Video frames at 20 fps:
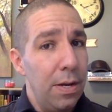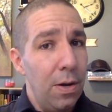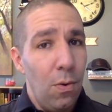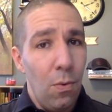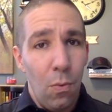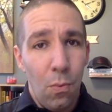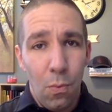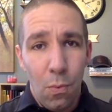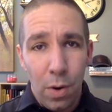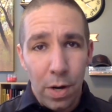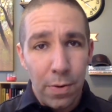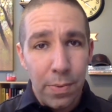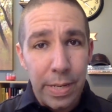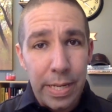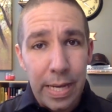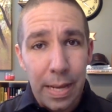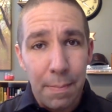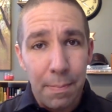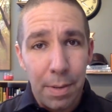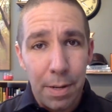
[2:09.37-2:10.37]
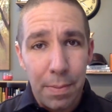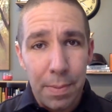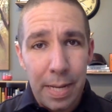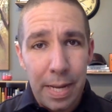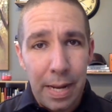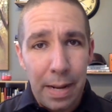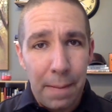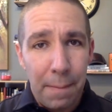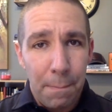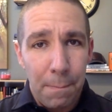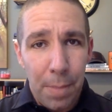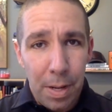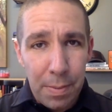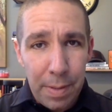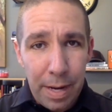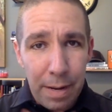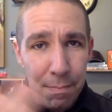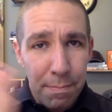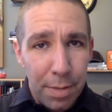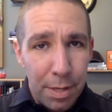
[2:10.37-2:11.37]
one a weekend, bada bang, bada
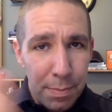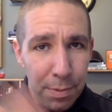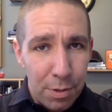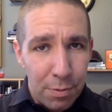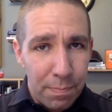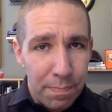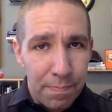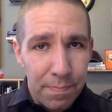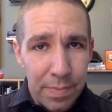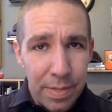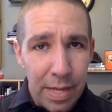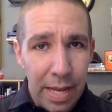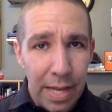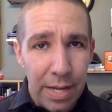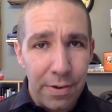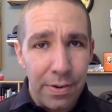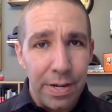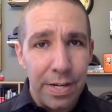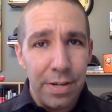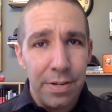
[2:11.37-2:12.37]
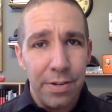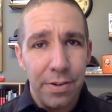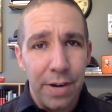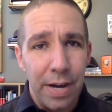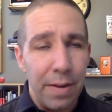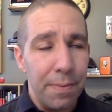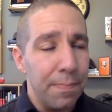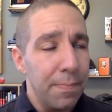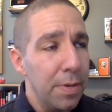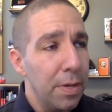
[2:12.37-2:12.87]
bam, bada boom, and you're in and you're out.